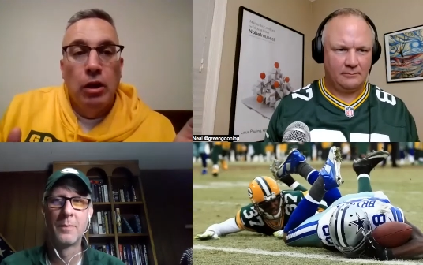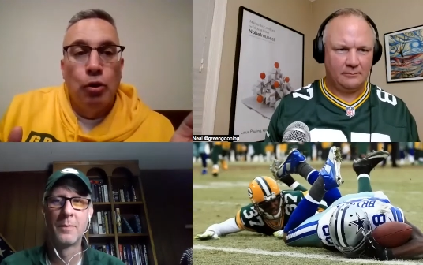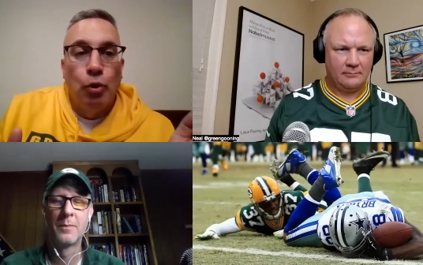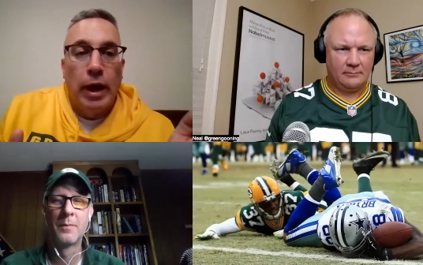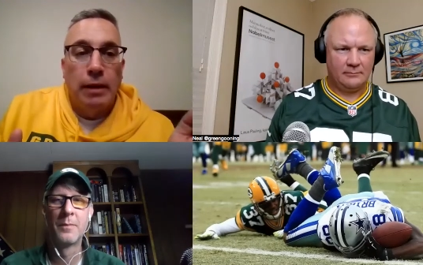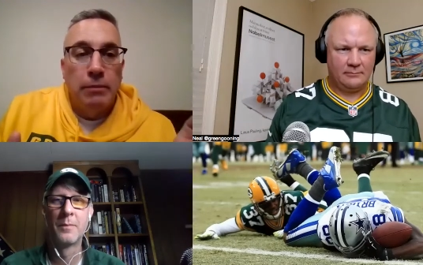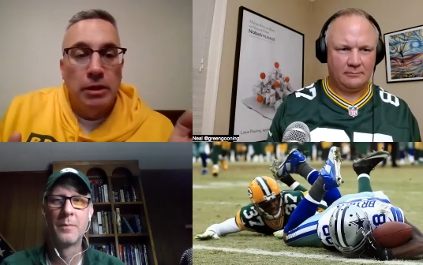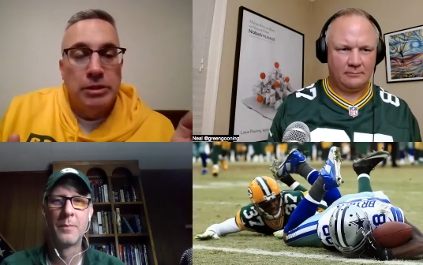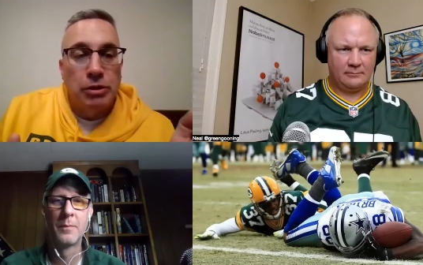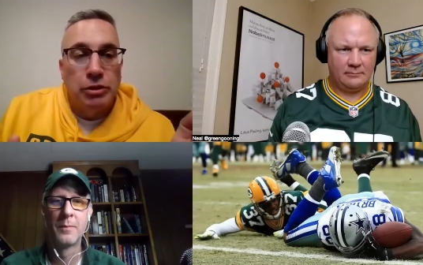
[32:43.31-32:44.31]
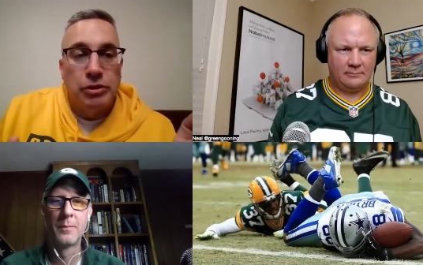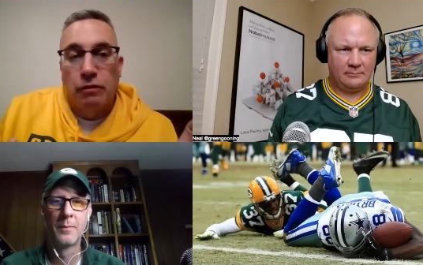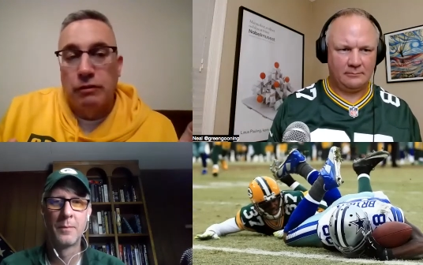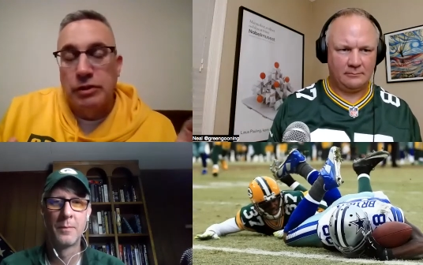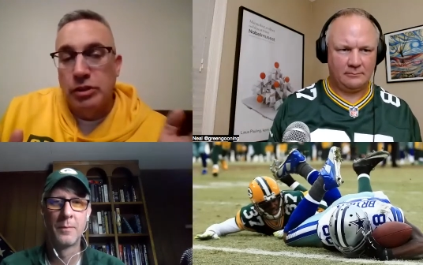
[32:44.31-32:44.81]
Speaker 1: who had military
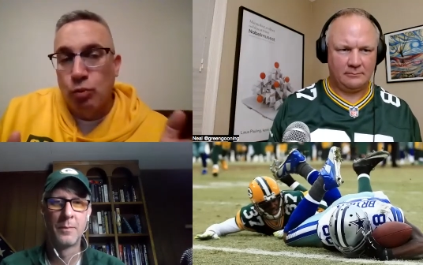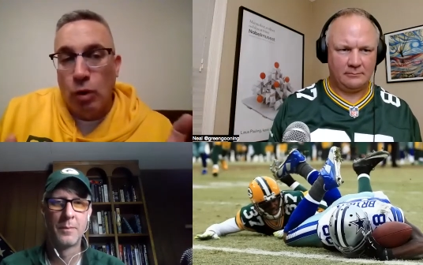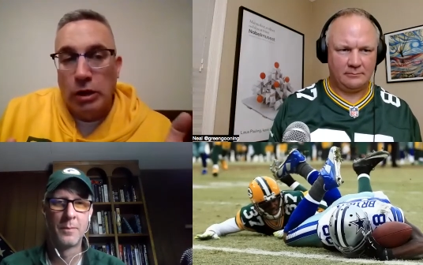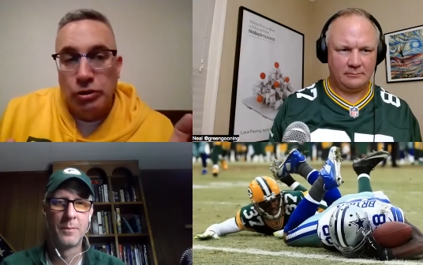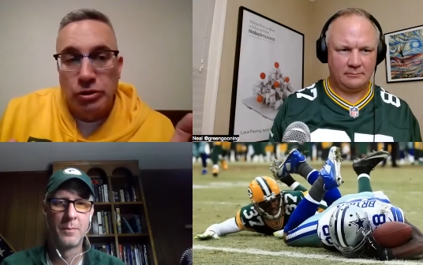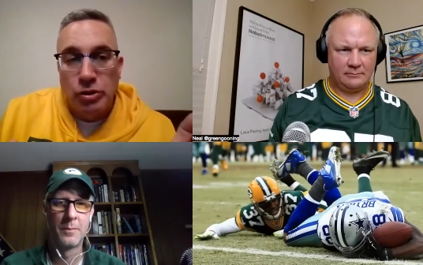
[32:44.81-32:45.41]
service is Roger